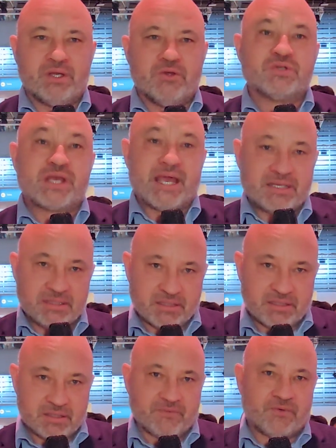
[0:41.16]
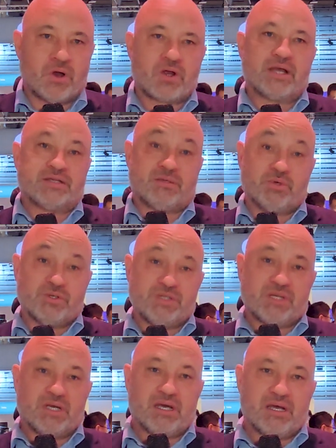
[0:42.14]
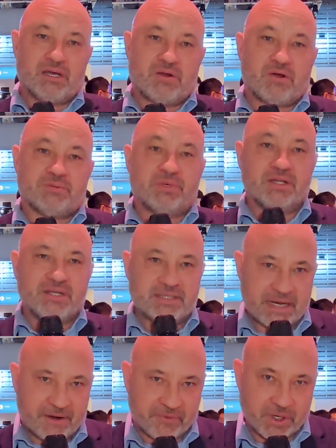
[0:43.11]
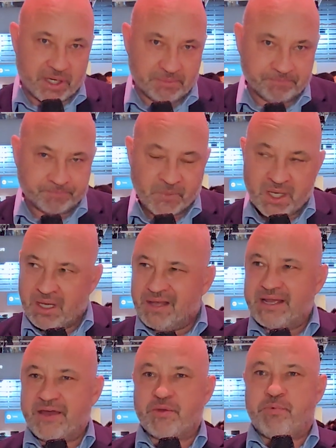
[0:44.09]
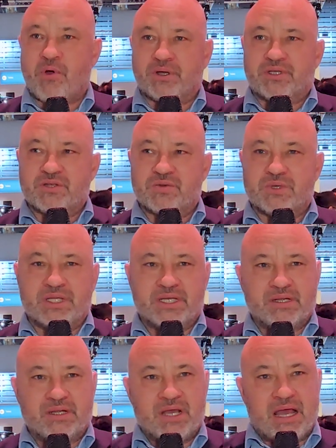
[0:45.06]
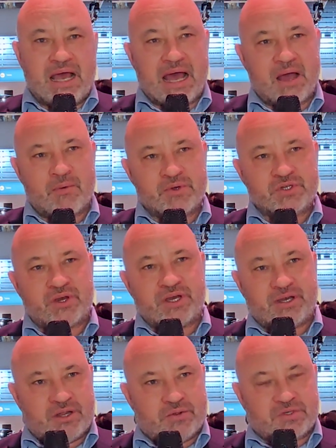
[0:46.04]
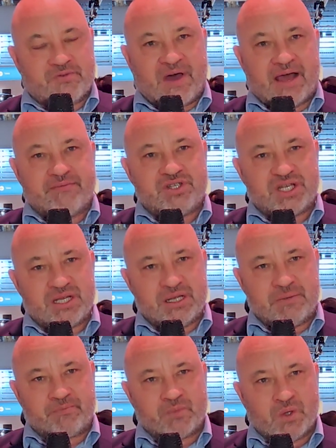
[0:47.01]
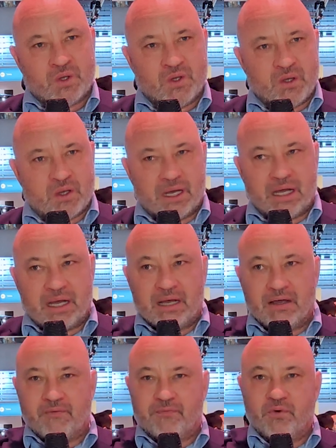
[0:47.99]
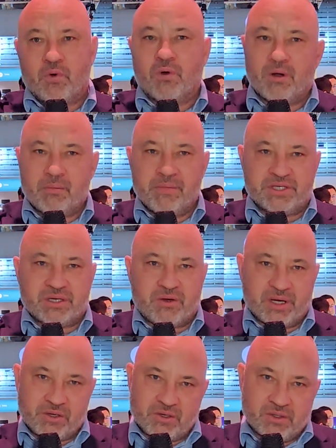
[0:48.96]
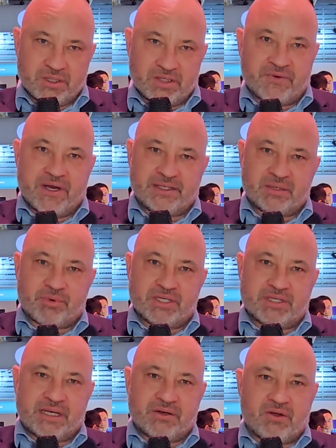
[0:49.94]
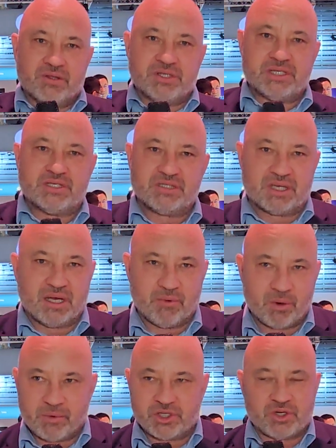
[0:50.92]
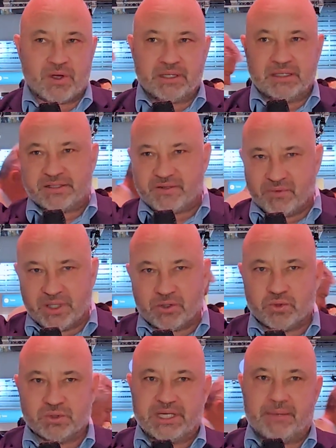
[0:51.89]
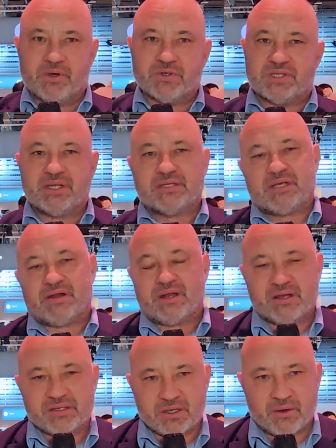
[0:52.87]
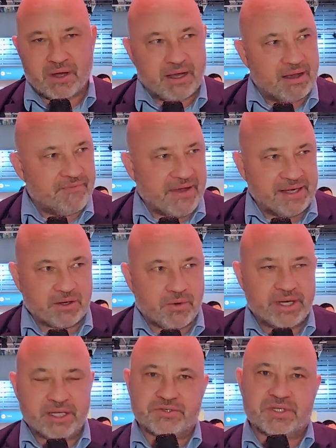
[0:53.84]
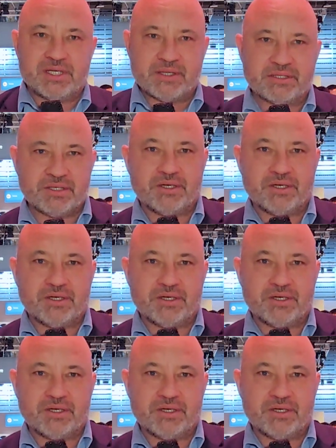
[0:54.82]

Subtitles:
use cases for our customers across Middle East and Africa. The other part is really how we're starting to use 5G for mission-critical and different enterprise technologies, where we're showing lots of really cool demos in this area. So I find it quite interesting this